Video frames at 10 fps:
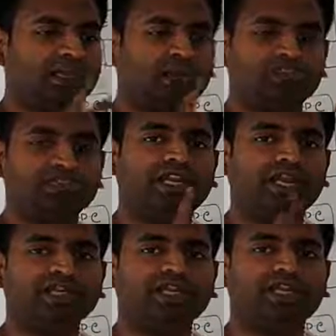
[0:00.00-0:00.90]
Because it
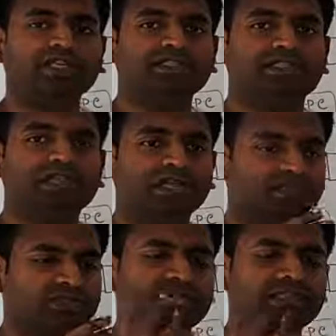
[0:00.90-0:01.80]
has energy.
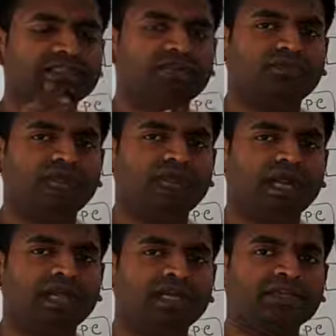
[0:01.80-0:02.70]
So that is how
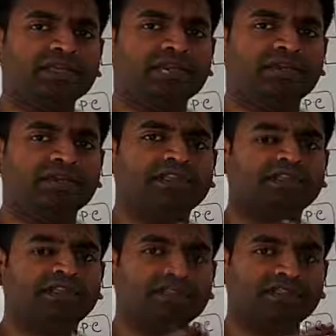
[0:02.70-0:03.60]
we understand
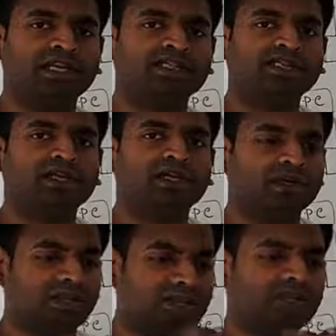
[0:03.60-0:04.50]
whether it has energy or
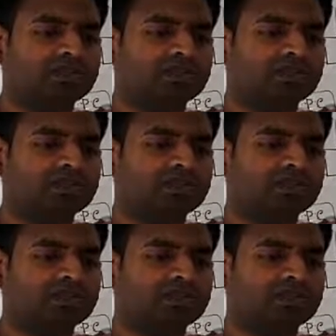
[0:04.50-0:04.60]
not.